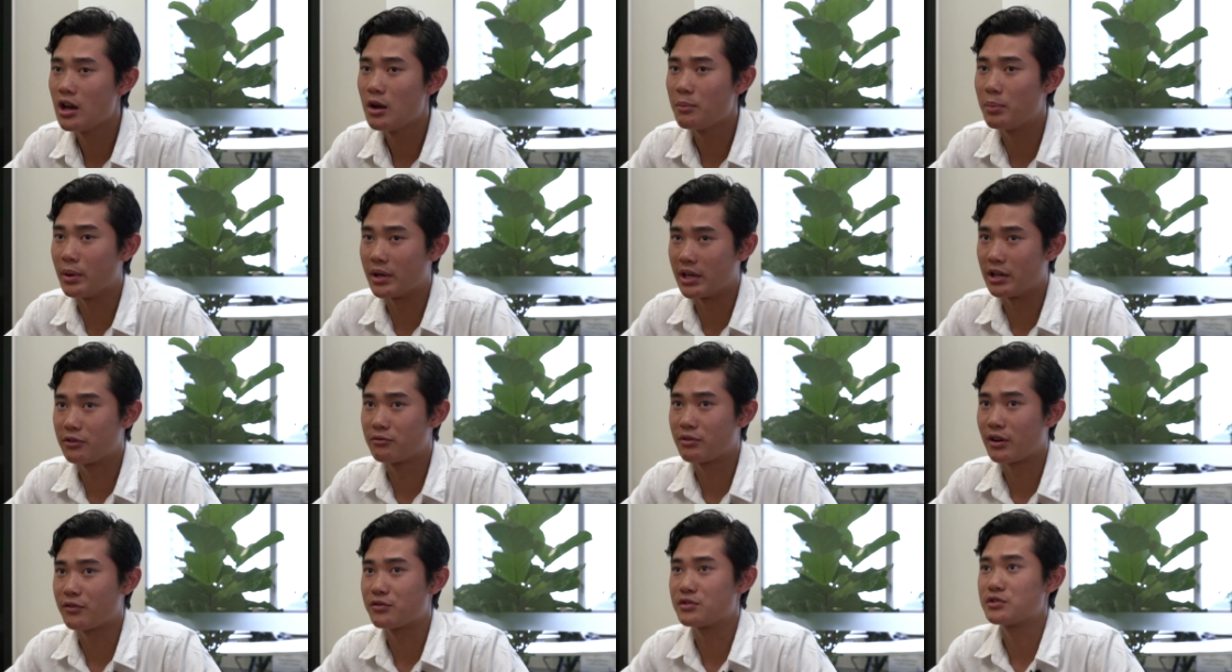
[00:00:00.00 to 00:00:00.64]
but
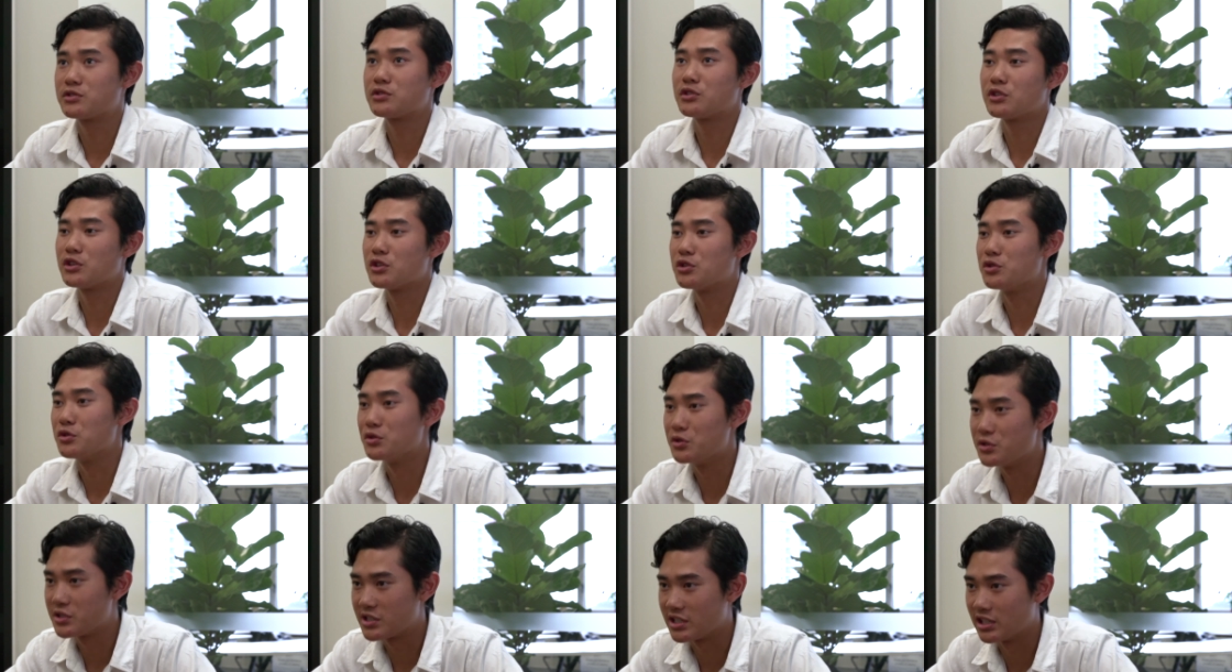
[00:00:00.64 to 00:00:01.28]
in reference to the
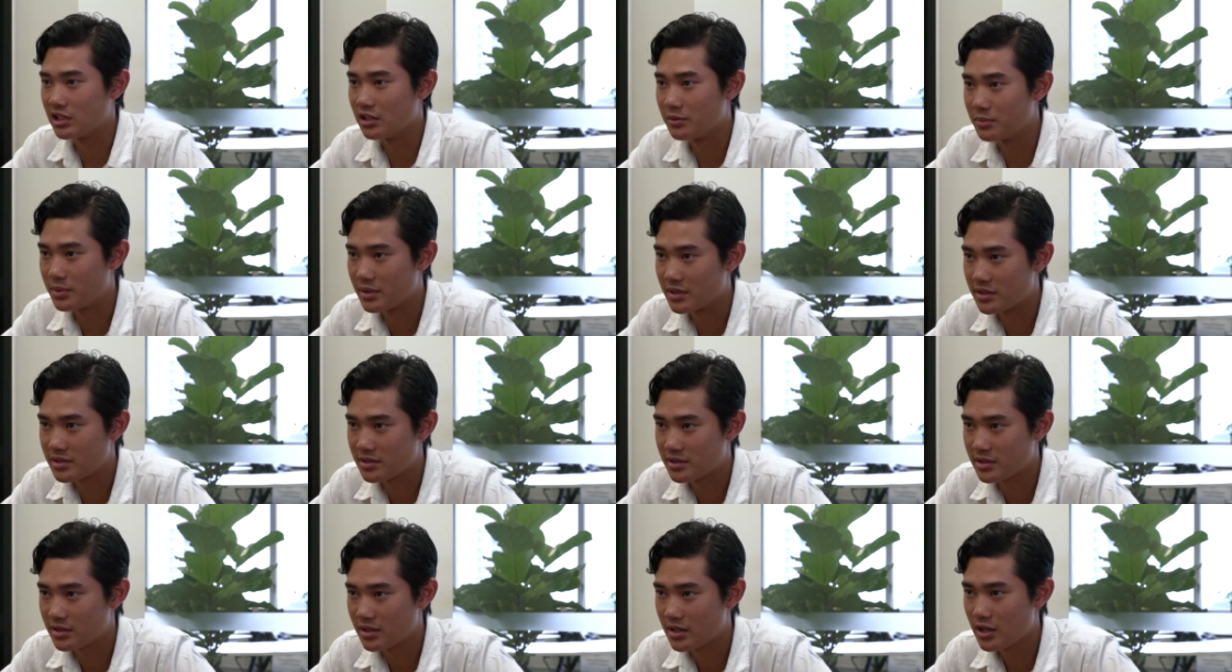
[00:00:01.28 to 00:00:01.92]
new
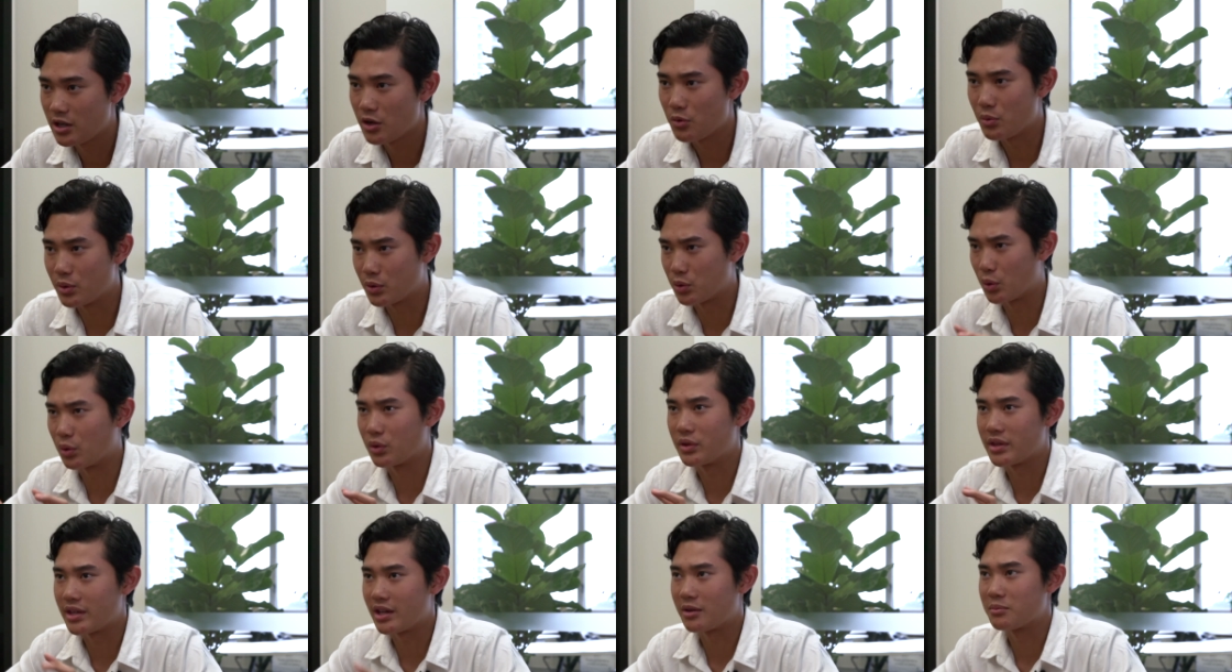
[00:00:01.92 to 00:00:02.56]
syllabus with
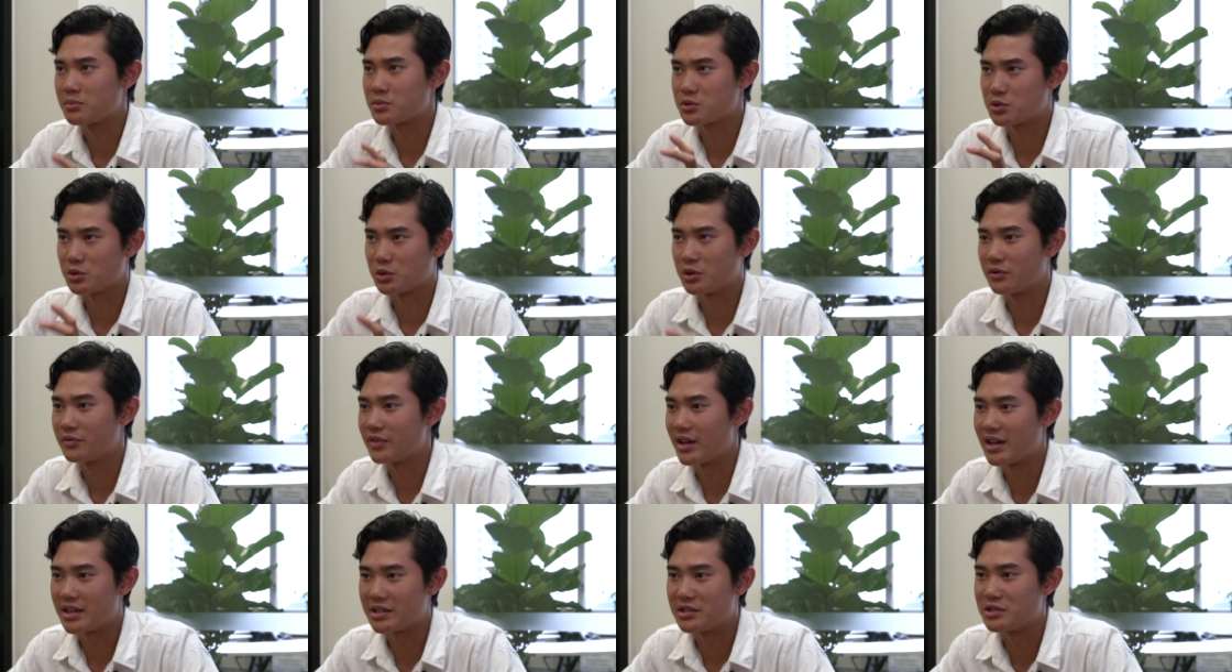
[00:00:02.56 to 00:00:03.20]
all the sort
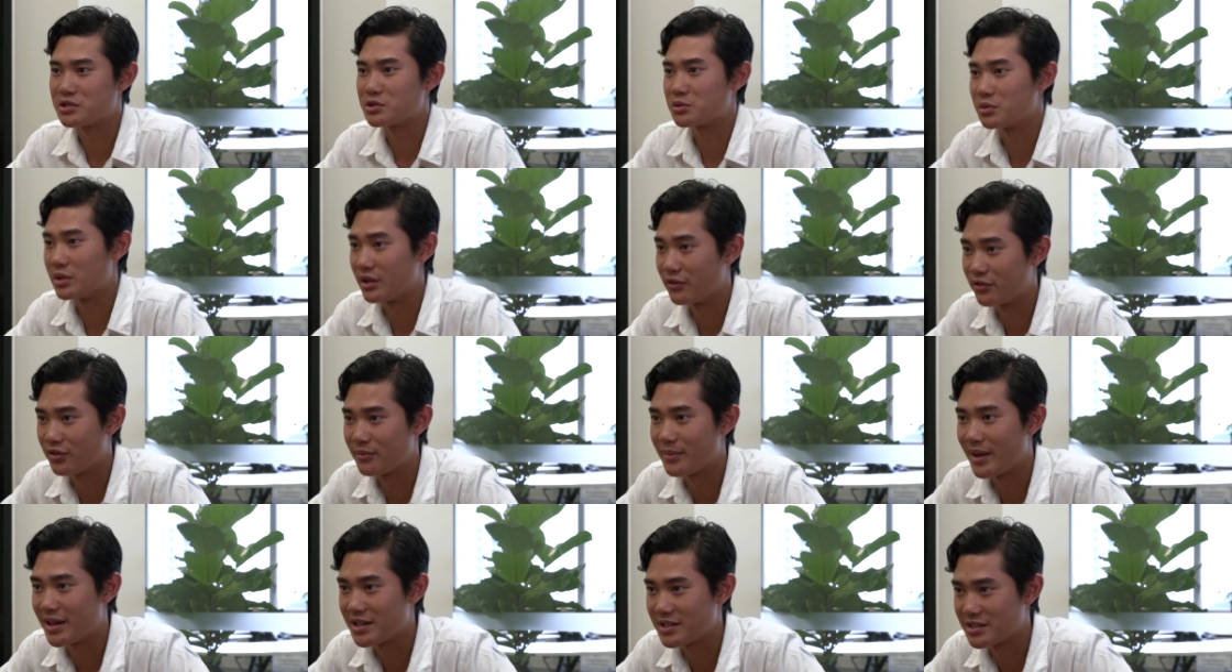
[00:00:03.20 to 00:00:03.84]
of additional
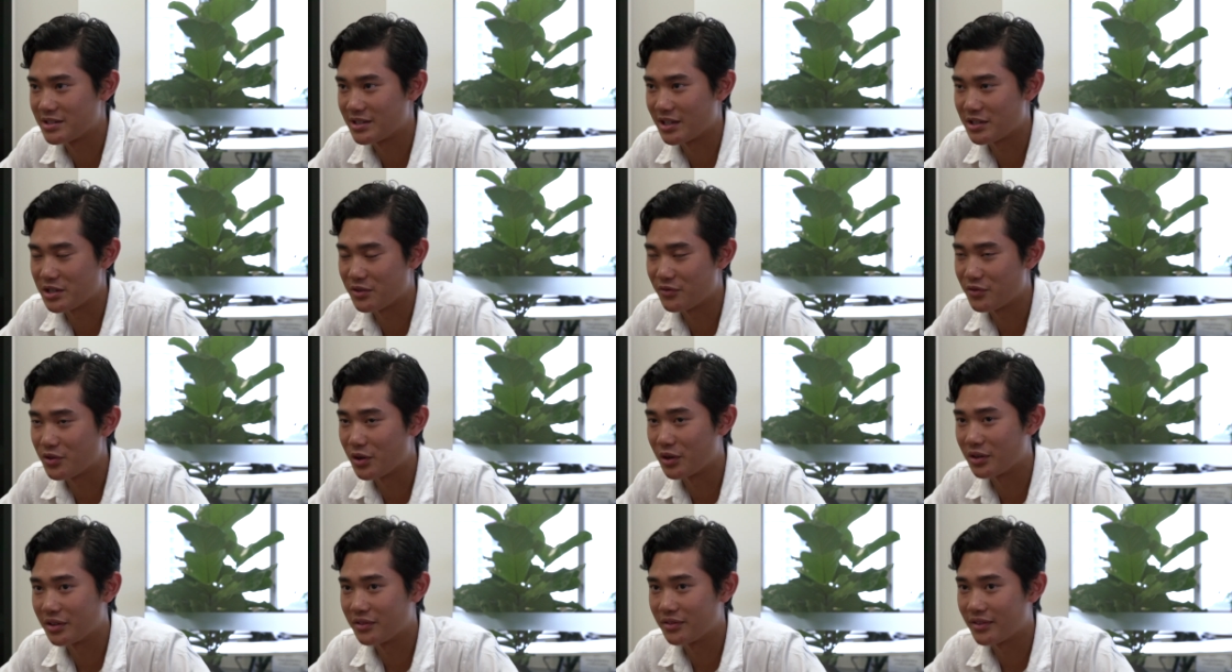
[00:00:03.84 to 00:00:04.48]
information that you've
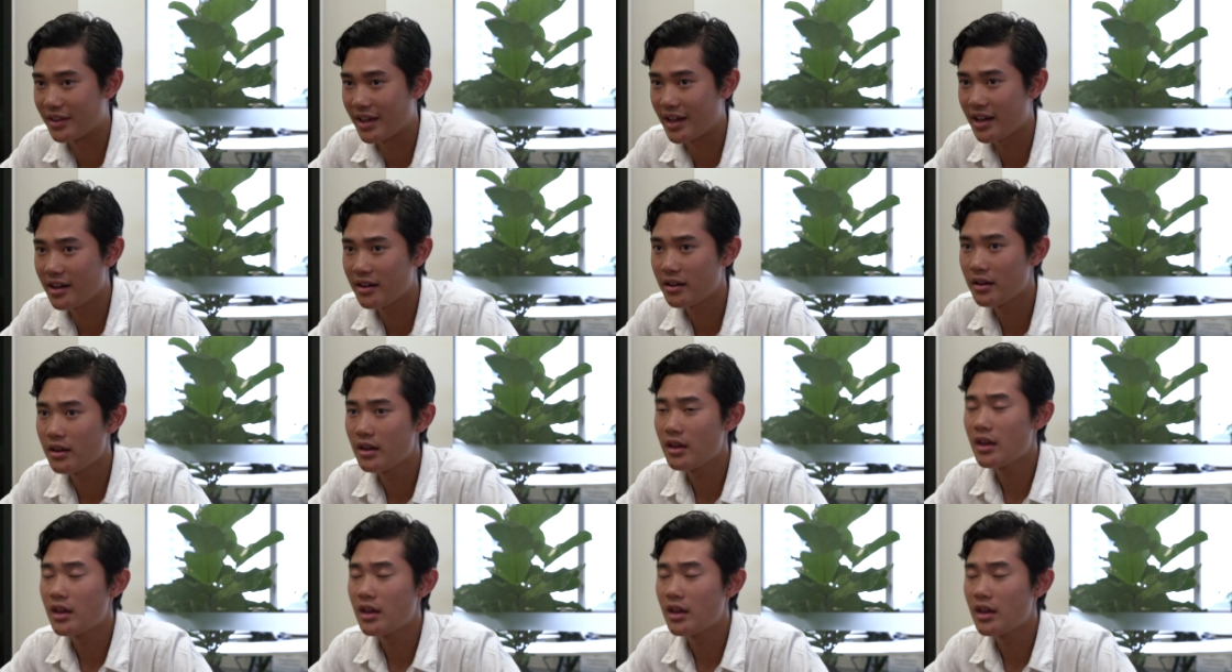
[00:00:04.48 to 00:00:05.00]
got in there.